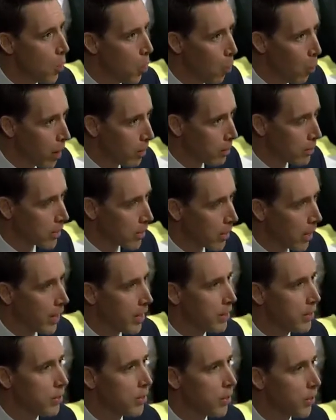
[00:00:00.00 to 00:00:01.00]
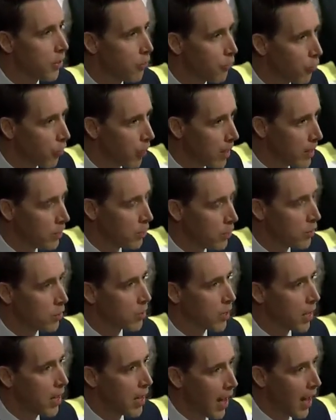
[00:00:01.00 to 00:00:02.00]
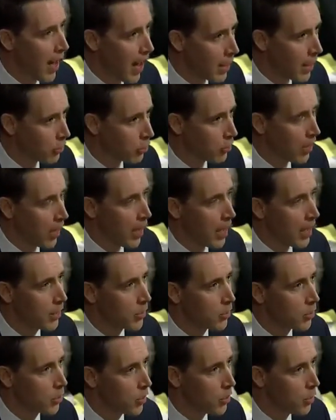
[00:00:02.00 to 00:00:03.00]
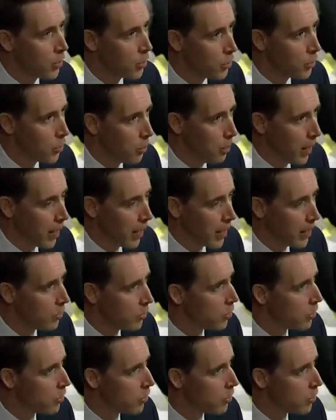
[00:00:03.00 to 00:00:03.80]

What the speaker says: websites, phrases, hashtags to ban?